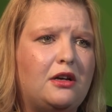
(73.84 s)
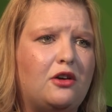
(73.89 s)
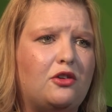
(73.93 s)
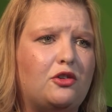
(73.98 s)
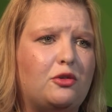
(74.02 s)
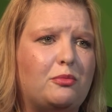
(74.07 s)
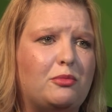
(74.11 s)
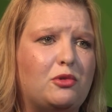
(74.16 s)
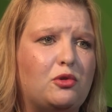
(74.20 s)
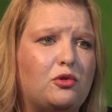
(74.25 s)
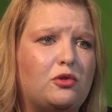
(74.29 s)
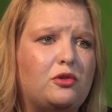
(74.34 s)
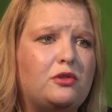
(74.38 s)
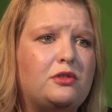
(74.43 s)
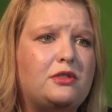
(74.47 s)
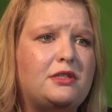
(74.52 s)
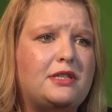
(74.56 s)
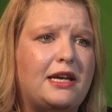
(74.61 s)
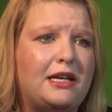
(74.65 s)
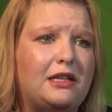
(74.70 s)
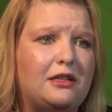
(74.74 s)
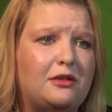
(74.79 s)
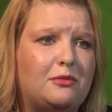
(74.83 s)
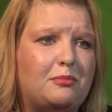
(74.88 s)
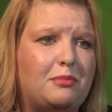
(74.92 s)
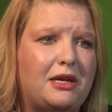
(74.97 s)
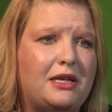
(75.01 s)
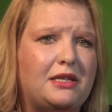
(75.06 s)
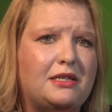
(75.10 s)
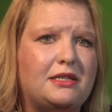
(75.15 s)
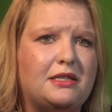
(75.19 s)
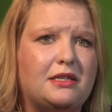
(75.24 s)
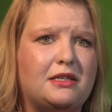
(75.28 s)
on a more tailored
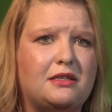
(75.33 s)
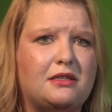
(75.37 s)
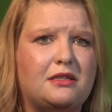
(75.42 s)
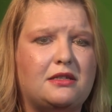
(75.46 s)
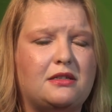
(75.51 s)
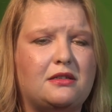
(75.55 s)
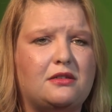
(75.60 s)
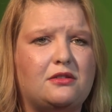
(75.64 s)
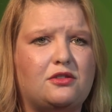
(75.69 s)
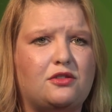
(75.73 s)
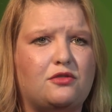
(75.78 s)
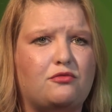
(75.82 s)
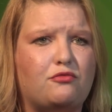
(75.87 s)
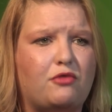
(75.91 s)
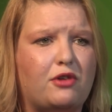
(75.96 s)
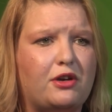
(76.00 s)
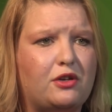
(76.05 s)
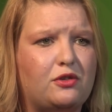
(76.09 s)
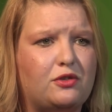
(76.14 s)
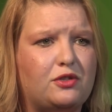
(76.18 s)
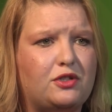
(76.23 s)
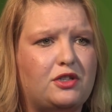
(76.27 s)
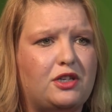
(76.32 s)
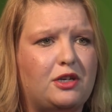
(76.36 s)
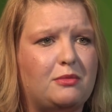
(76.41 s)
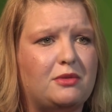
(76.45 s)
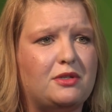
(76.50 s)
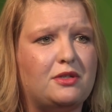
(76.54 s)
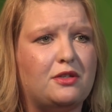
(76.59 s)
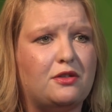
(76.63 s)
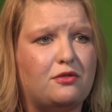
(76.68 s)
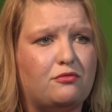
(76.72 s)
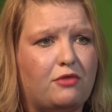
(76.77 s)
basis to the right
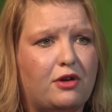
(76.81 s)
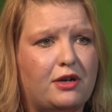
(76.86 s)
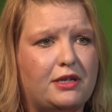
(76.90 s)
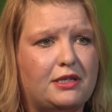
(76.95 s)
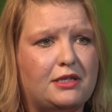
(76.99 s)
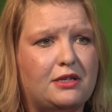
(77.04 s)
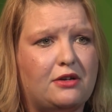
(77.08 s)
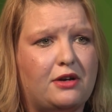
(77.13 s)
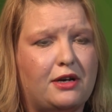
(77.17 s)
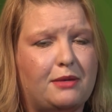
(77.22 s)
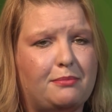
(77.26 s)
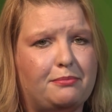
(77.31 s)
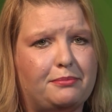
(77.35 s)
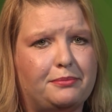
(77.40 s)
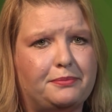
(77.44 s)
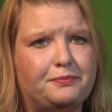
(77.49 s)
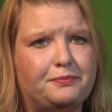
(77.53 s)
consumers at the right time.